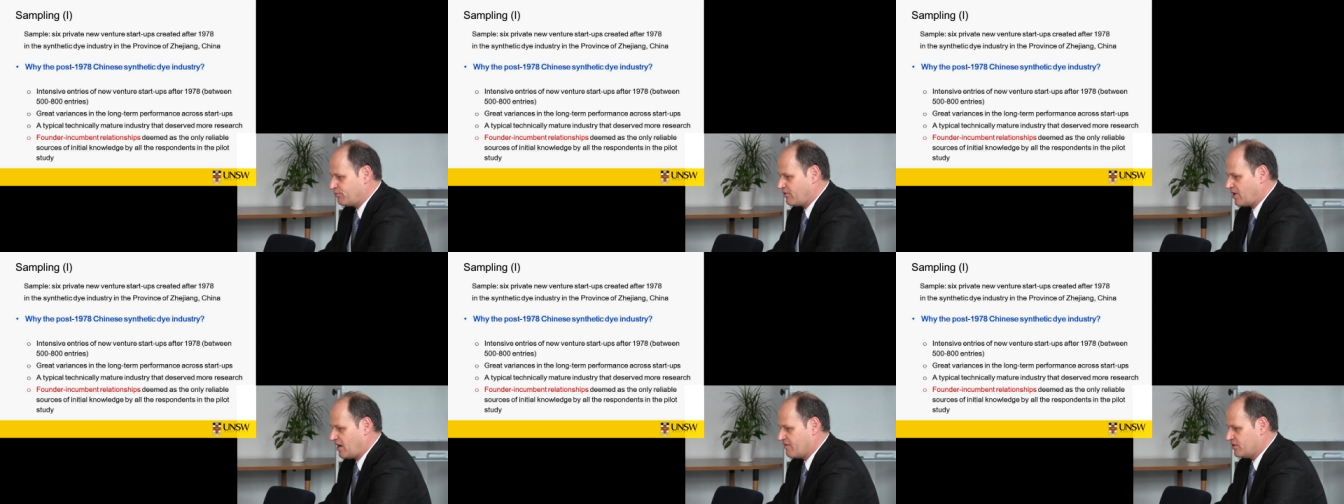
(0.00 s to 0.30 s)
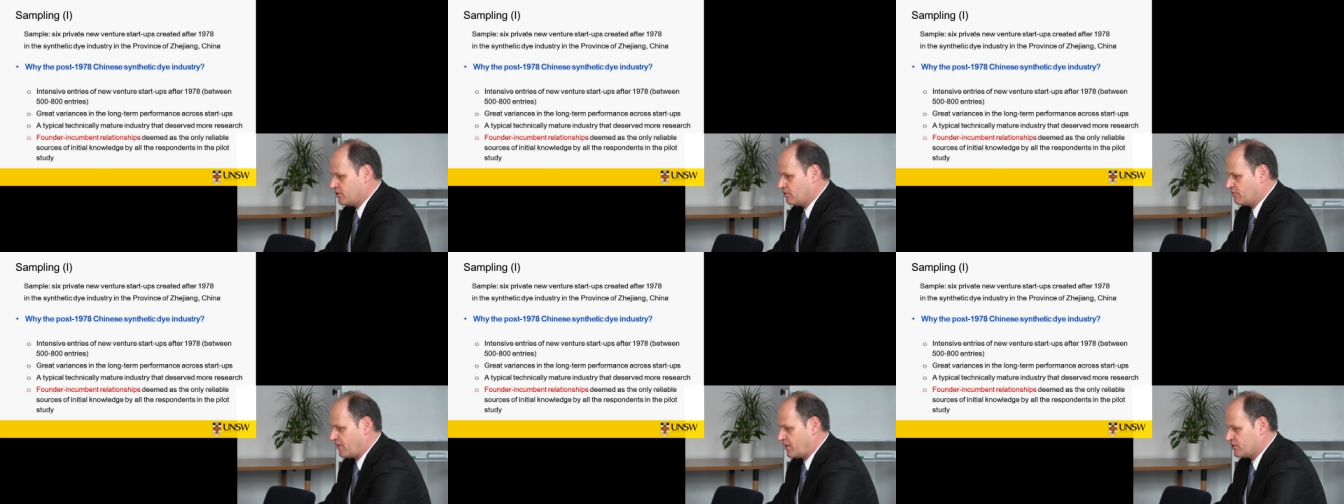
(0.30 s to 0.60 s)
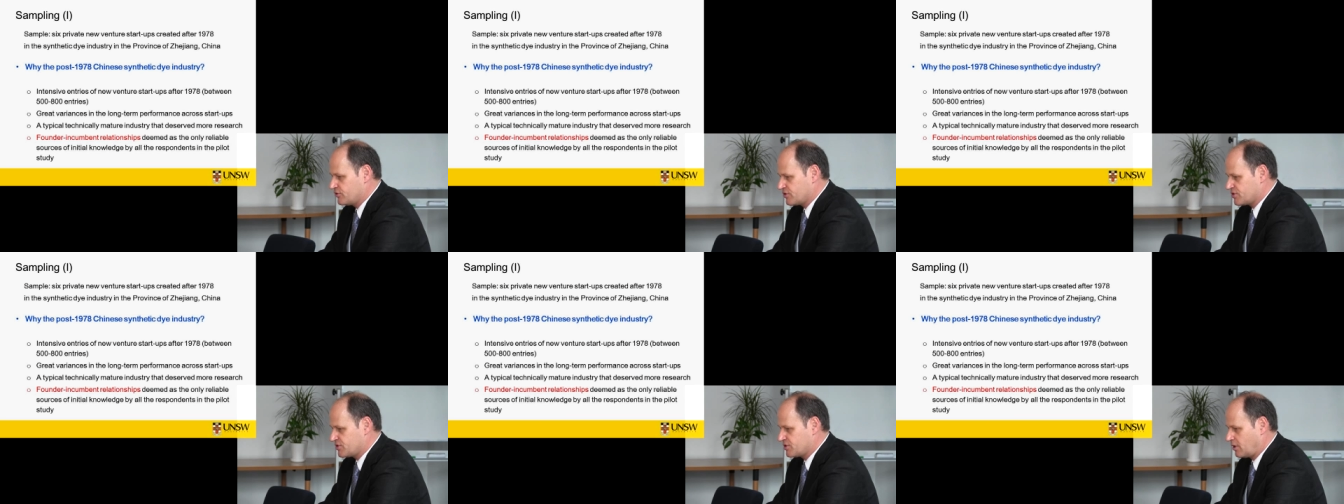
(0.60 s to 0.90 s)
private new
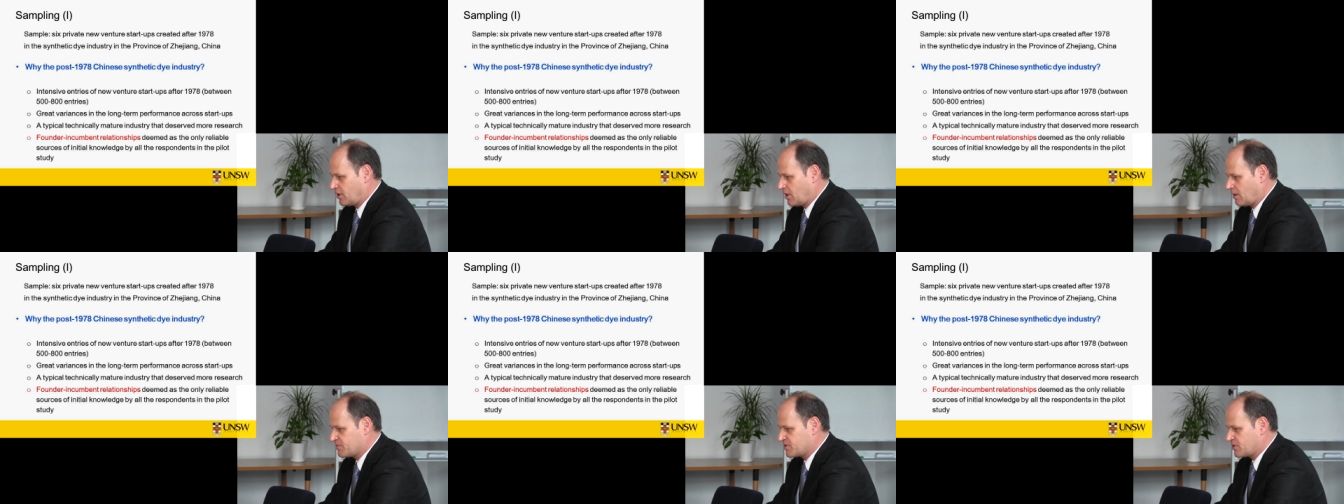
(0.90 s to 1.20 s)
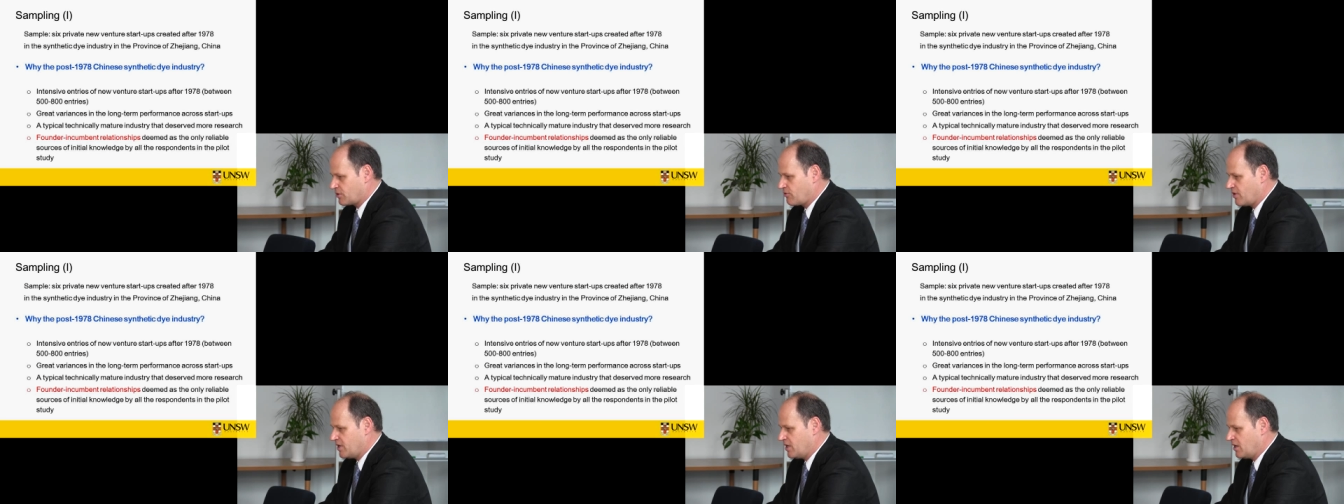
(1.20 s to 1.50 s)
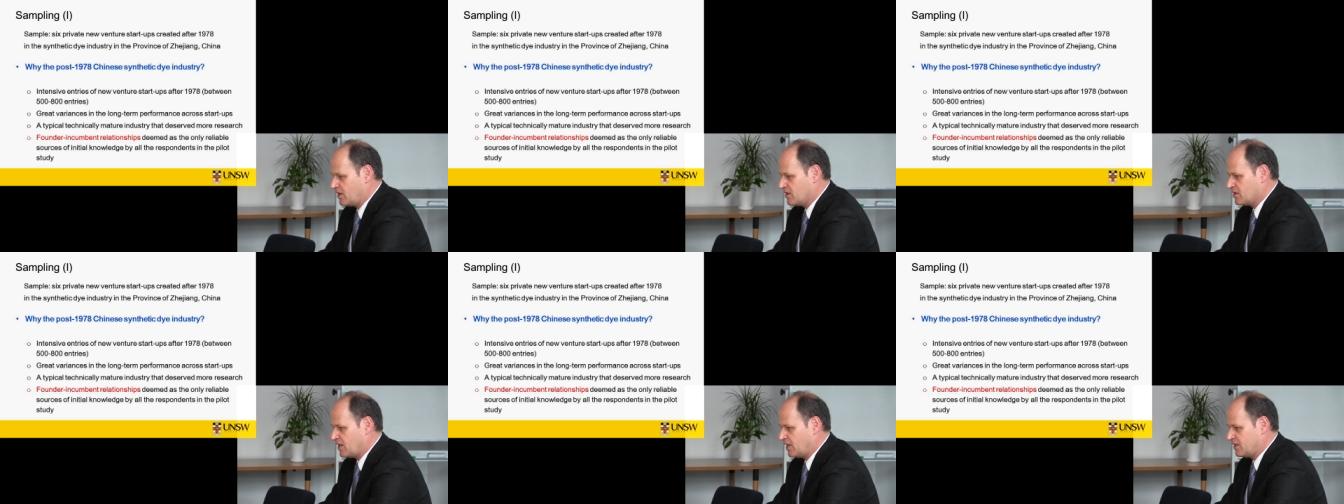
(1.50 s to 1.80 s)
venture startups
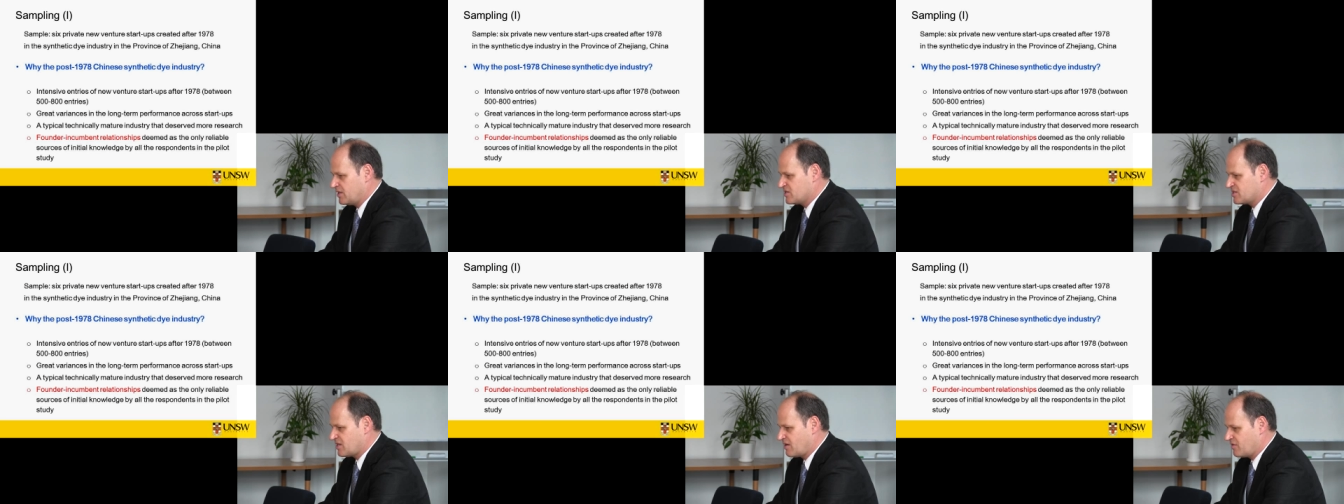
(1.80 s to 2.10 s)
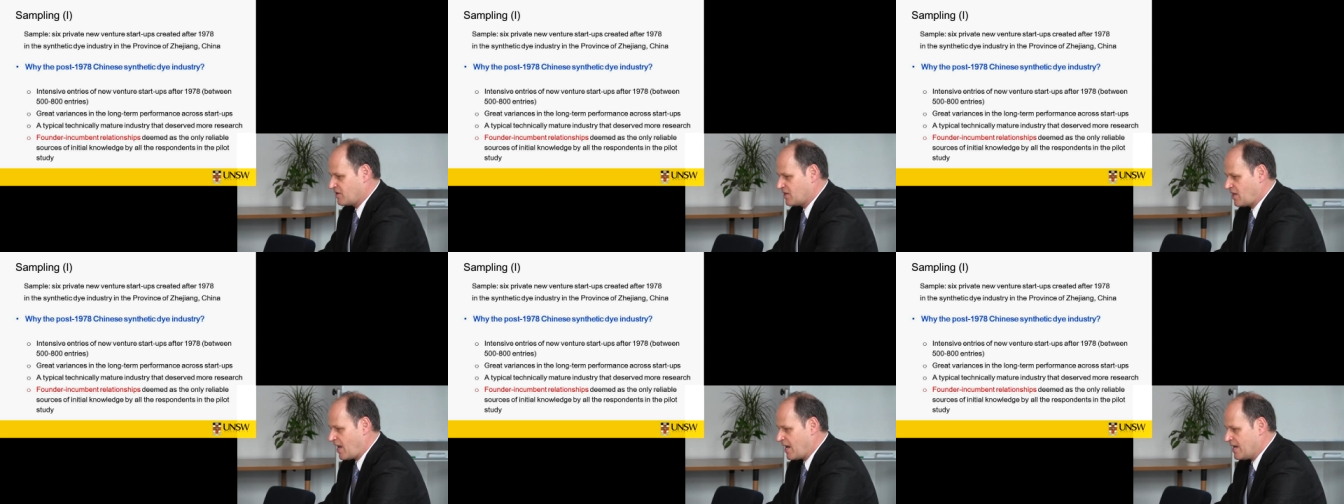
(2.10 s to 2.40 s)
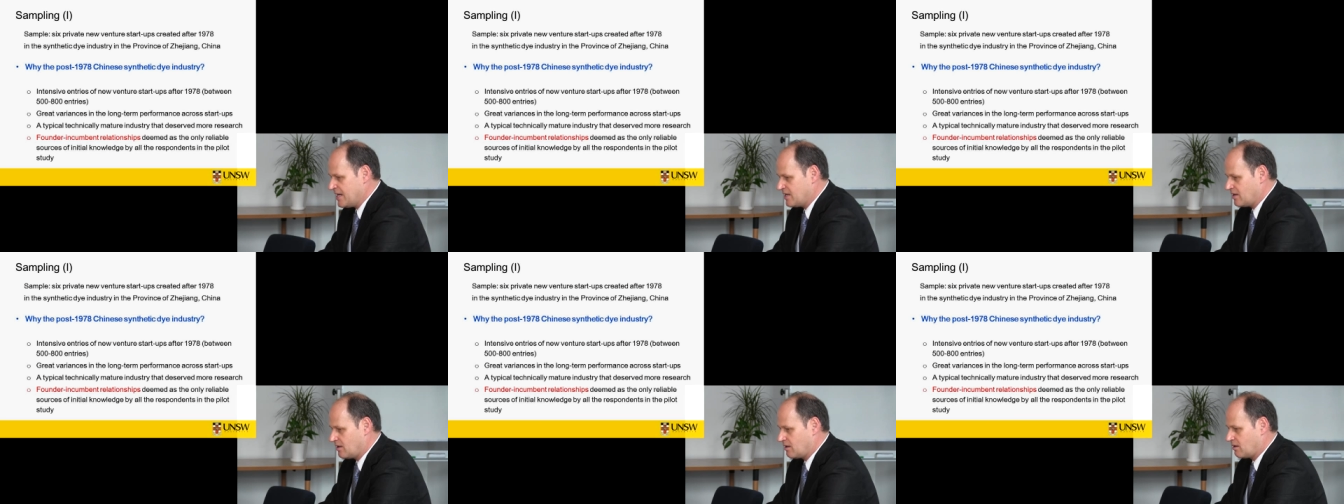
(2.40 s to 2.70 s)
created in
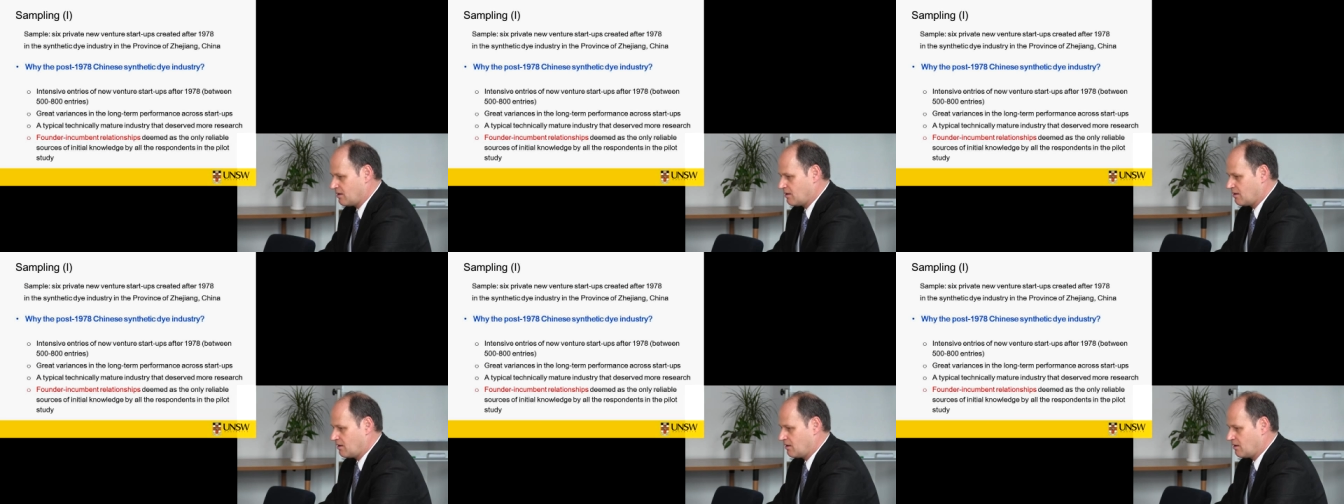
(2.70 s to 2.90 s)
1978